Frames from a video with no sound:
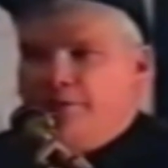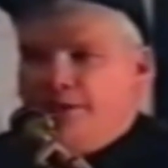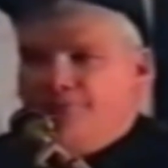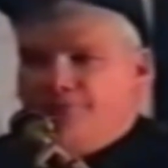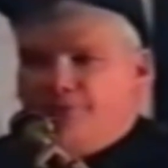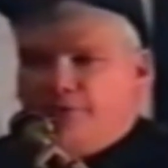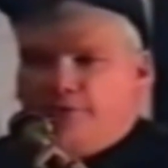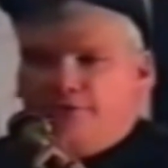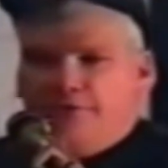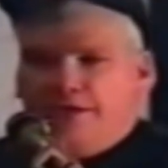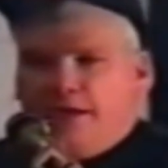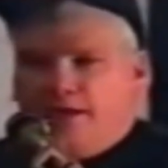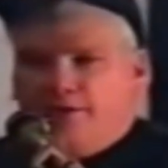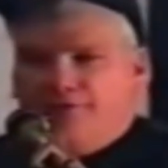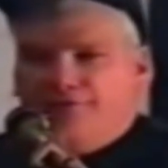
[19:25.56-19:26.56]
By the way, I'm still a
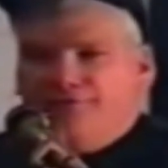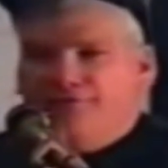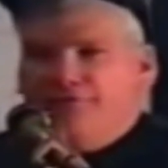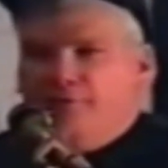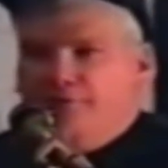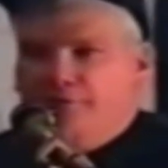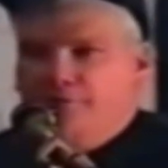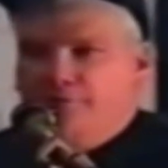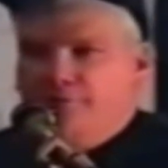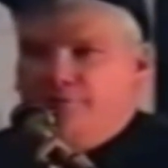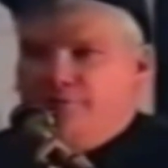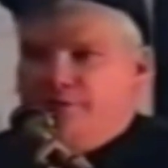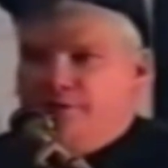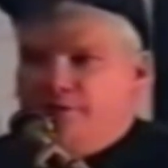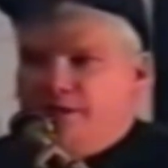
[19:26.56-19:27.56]
geologist, still do
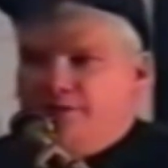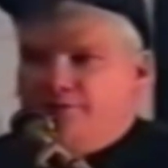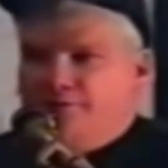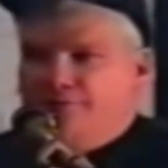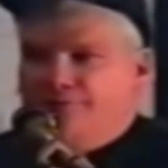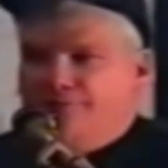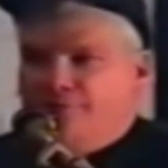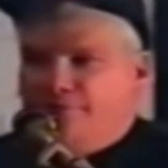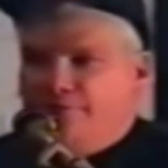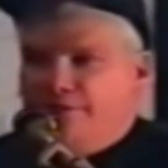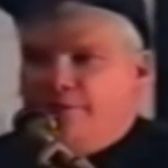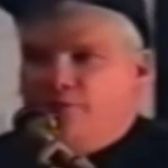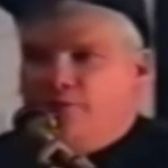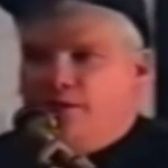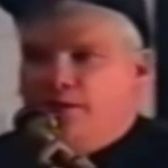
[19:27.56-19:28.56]
geological
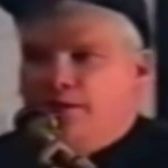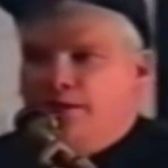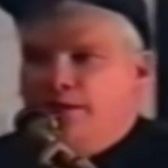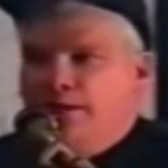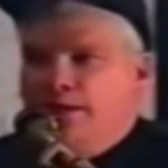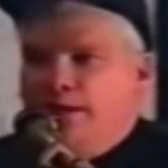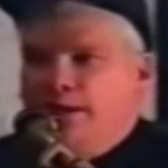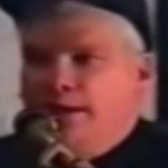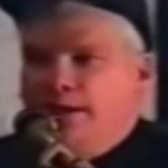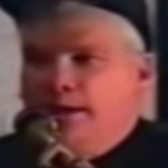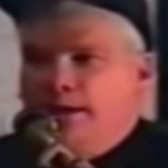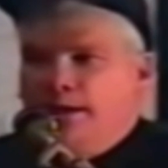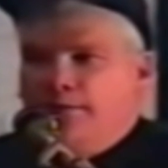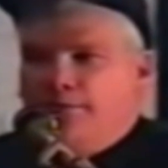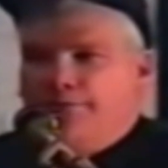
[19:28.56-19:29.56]
survey work.
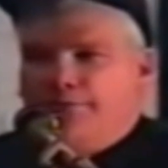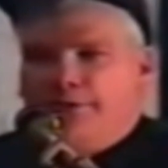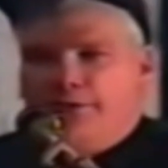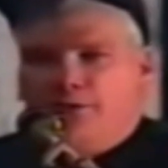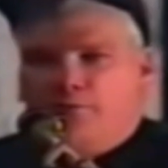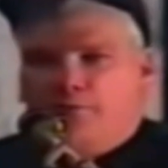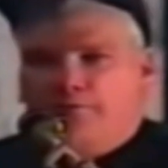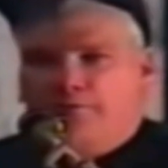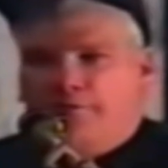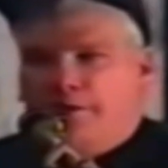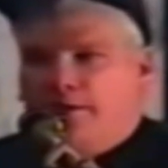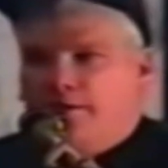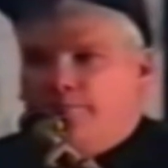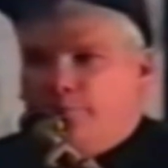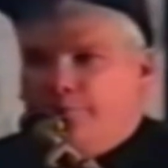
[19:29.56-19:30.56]
However, I don't work
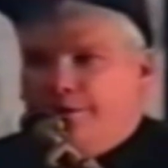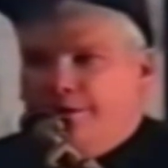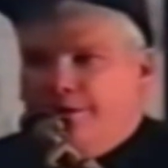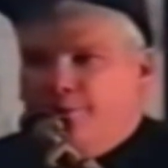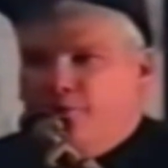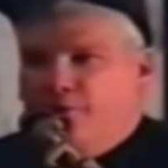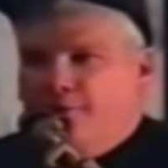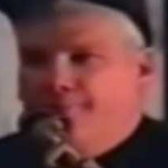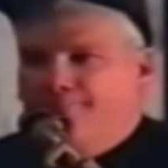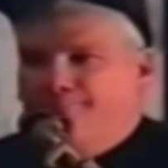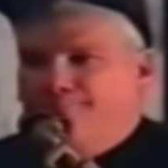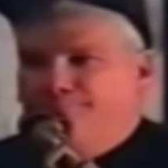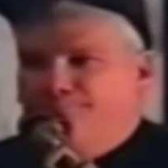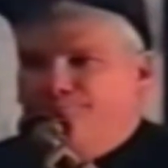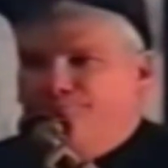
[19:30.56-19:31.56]
for the government anymore.
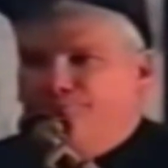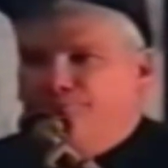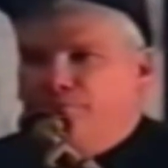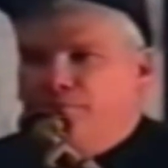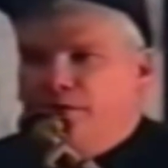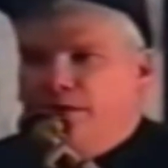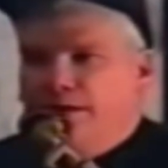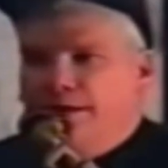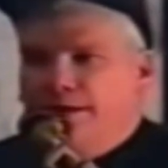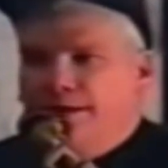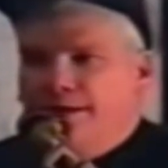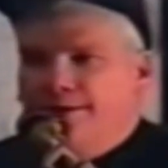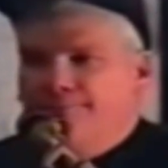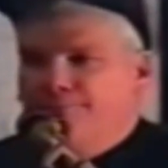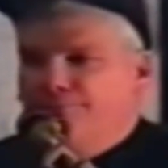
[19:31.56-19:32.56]

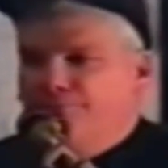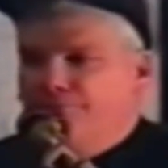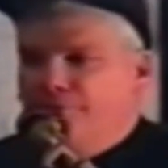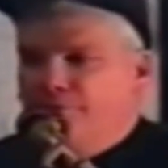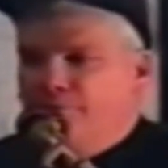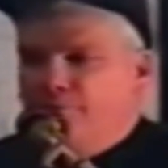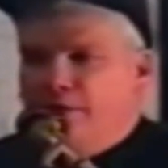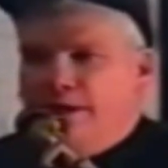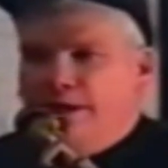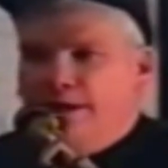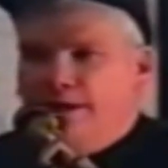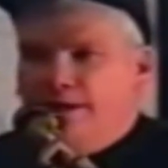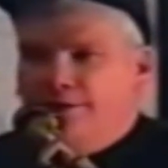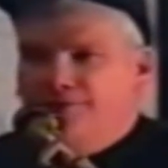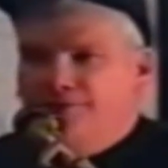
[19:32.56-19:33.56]
I uh, took
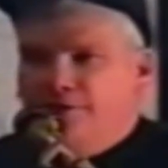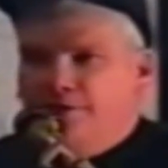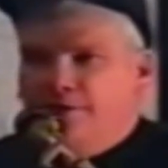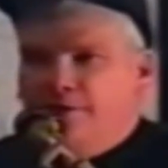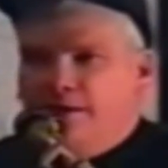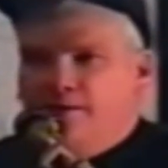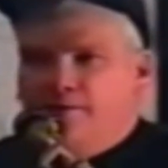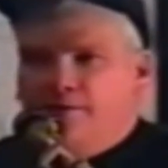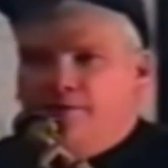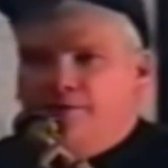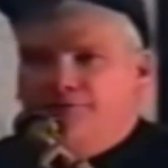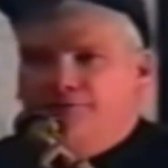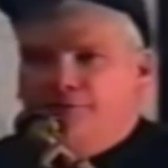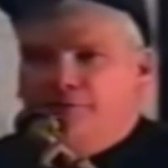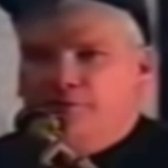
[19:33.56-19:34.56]
my uh, security
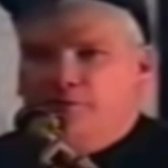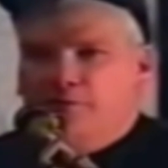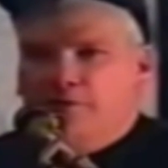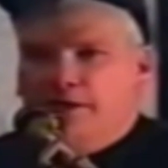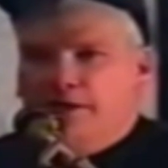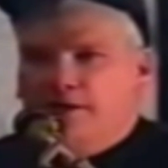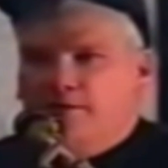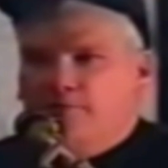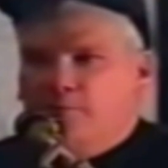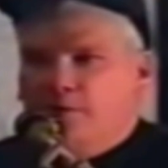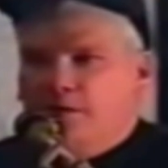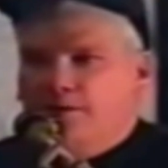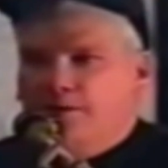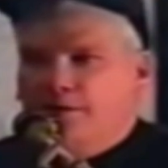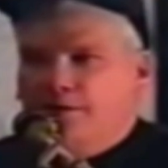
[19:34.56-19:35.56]
clearance and all my
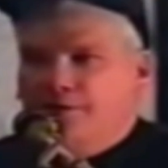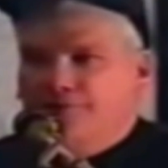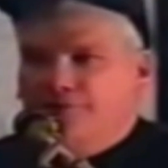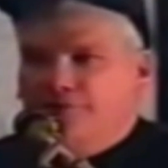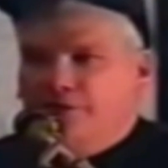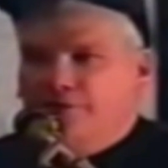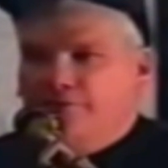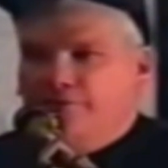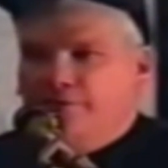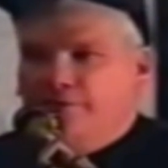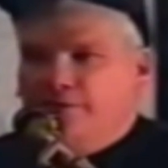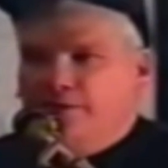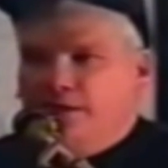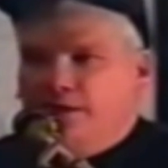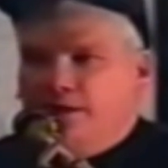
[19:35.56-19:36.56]
government uh,
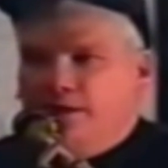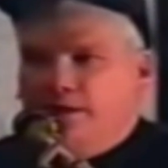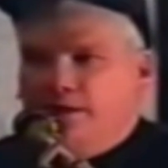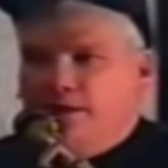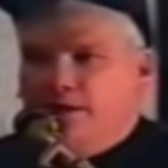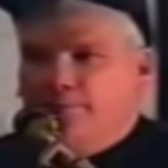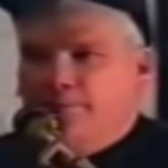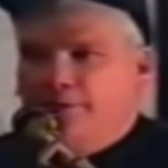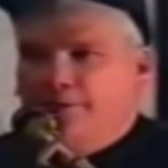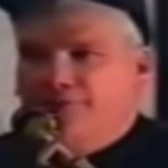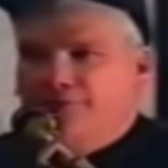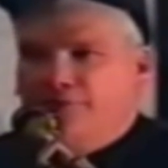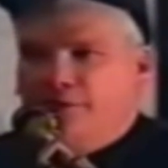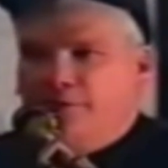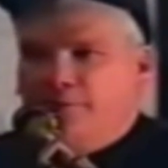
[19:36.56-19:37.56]
stuff and uh, cut it up
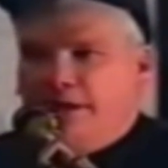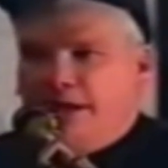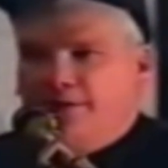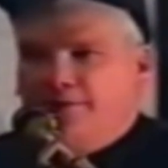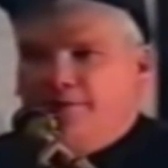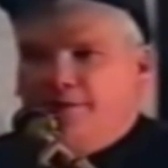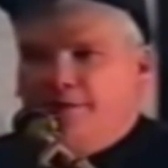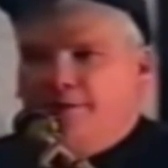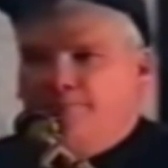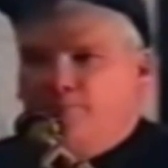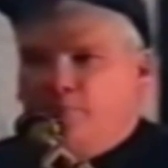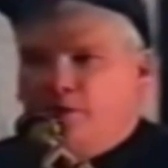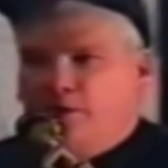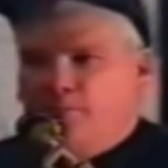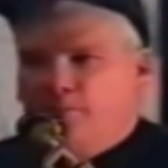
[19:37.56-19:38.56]
and sent it back to
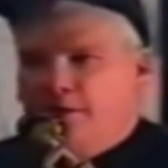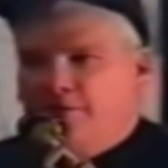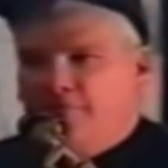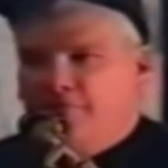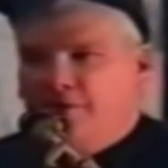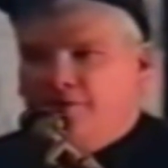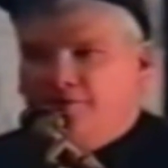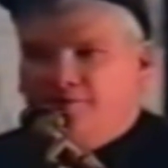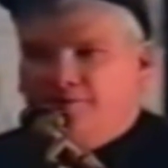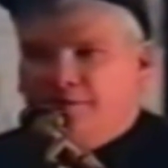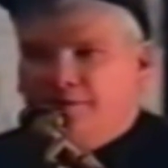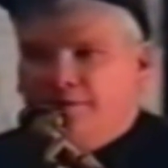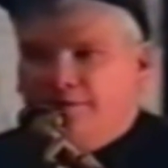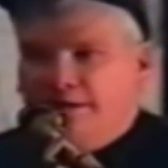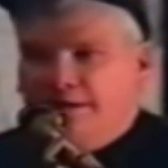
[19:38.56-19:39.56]
the, pardon my French,
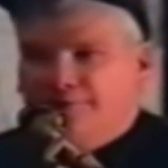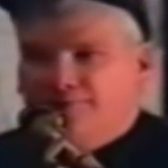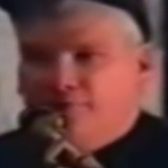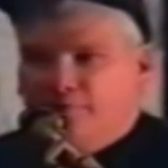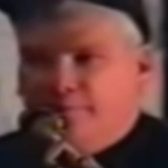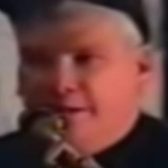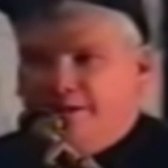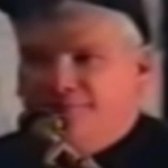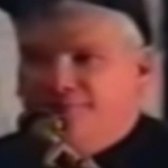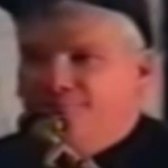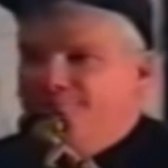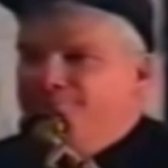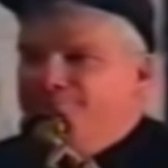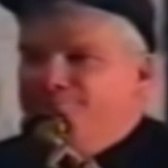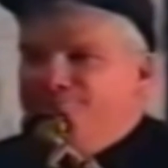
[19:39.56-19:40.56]
uh,
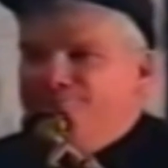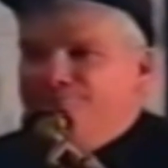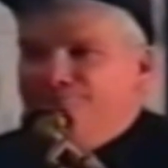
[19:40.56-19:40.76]
SOBs.